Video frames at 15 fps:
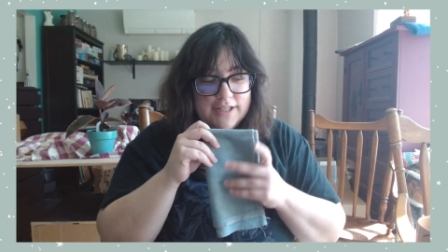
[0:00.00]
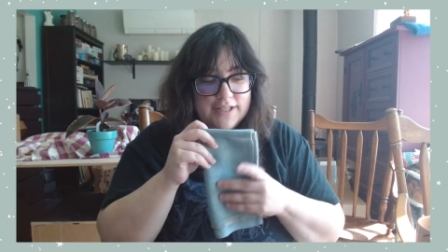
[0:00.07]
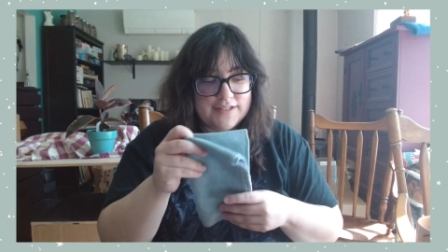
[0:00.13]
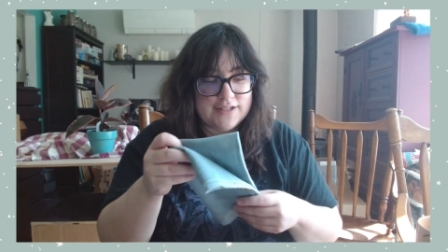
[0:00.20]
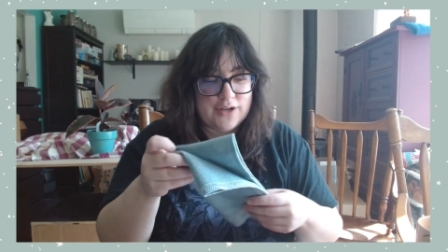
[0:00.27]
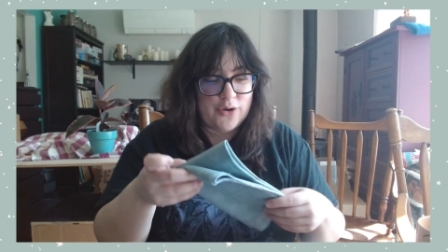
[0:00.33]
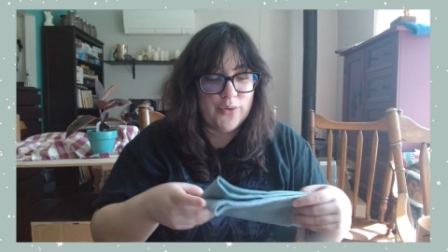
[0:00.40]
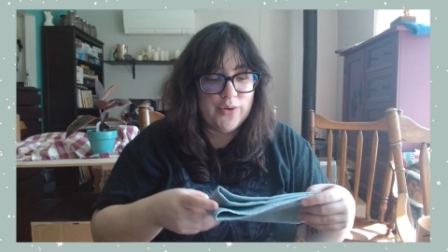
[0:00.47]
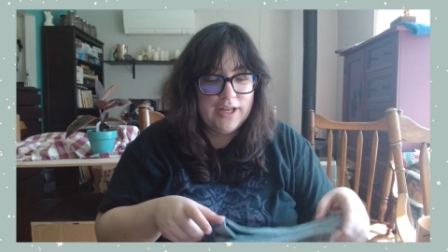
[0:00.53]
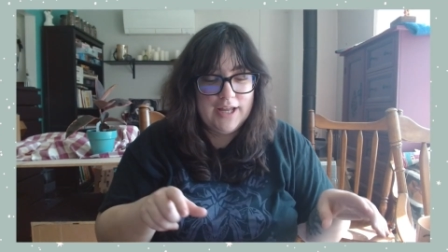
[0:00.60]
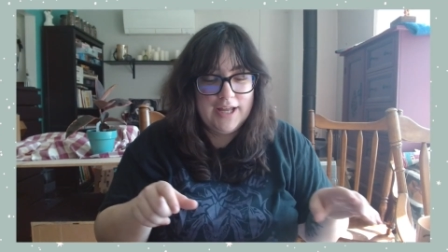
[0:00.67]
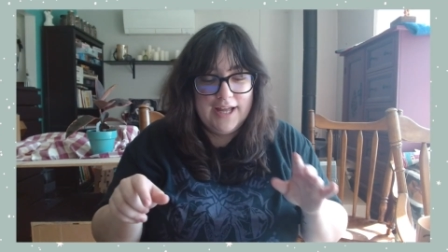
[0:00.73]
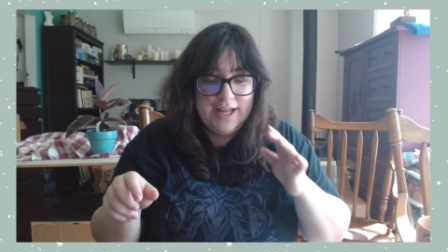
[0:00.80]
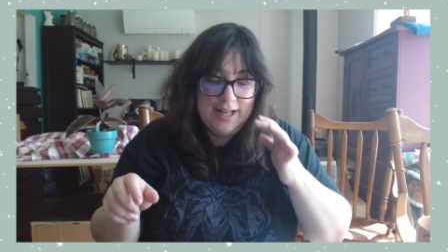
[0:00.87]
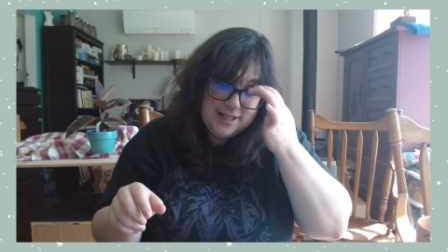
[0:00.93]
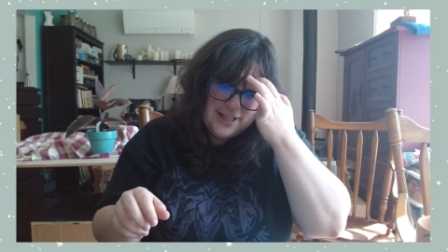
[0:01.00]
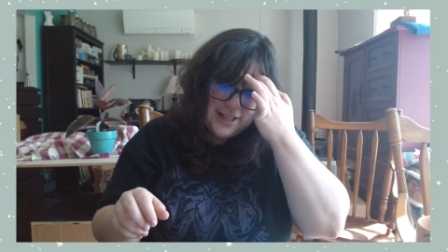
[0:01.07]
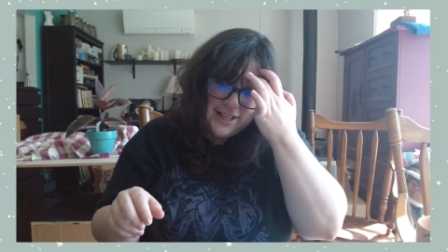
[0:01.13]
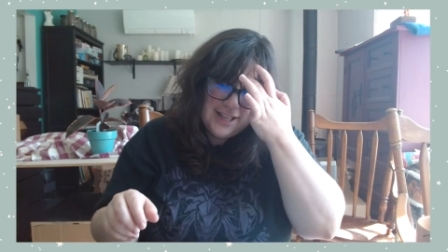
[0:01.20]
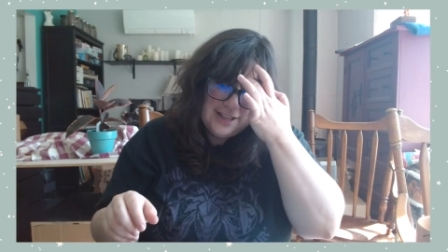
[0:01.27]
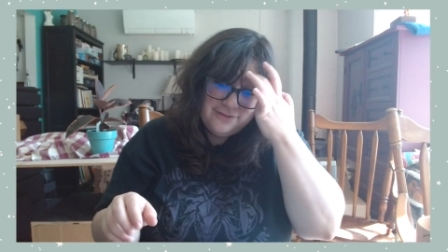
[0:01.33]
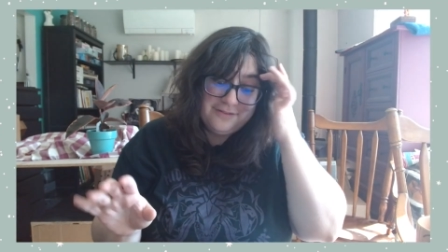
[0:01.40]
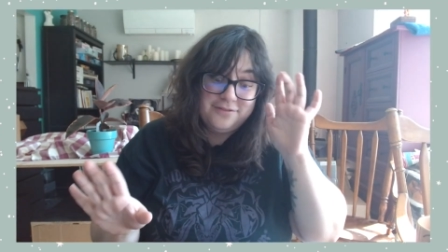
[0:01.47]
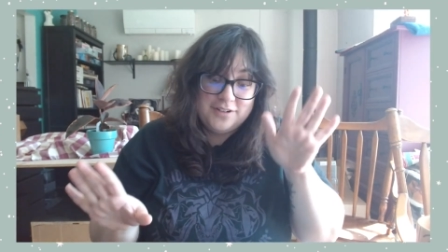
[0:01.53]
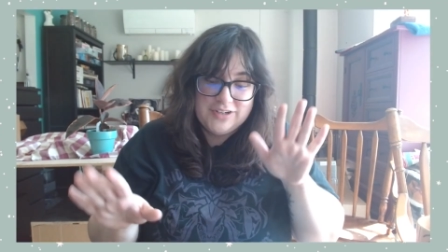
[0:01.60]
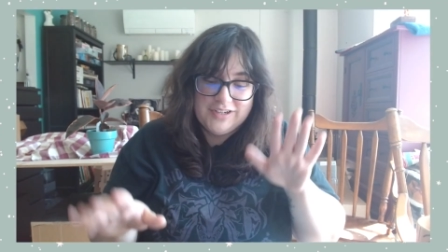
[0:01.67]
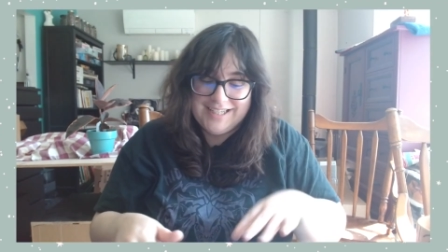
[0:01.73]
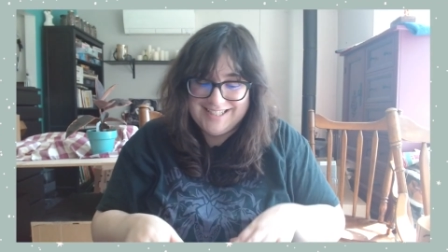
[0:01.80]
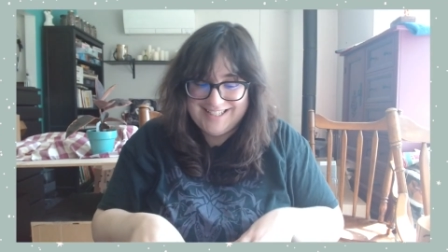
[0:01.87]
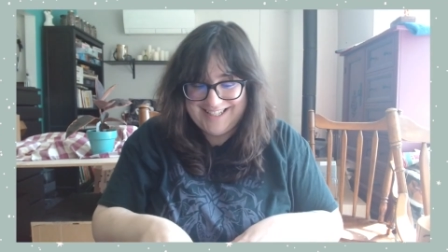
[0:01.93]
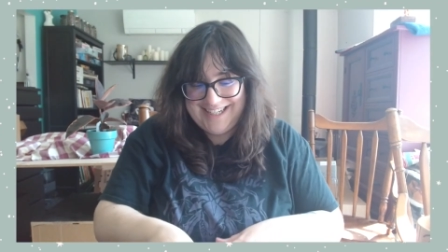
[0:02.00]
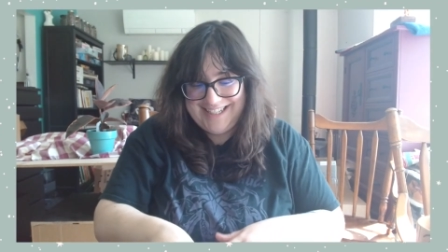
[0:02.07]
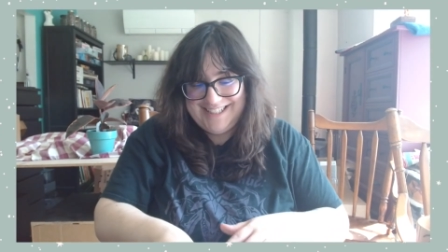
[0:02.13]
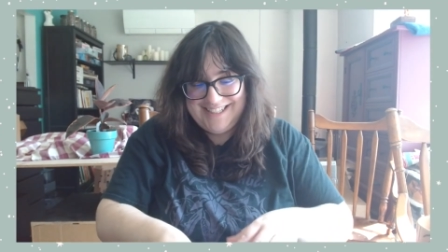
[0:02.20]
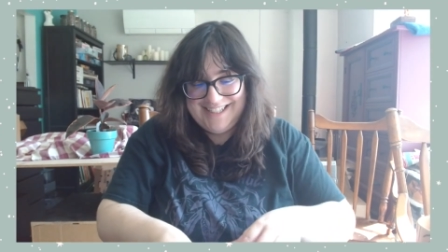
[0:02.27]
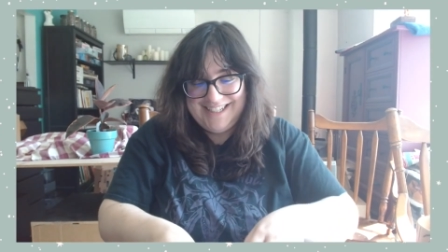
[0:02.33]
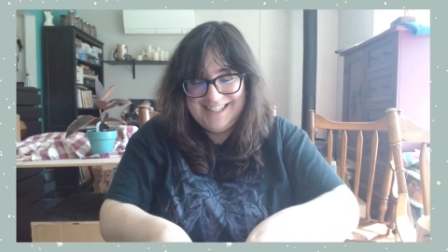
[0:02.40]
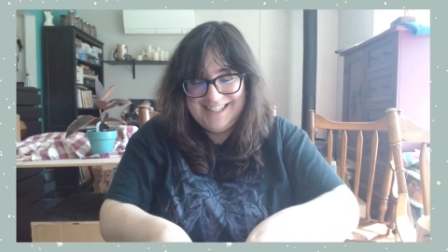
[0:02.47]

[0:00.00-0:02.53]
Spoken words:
So I'm very excited.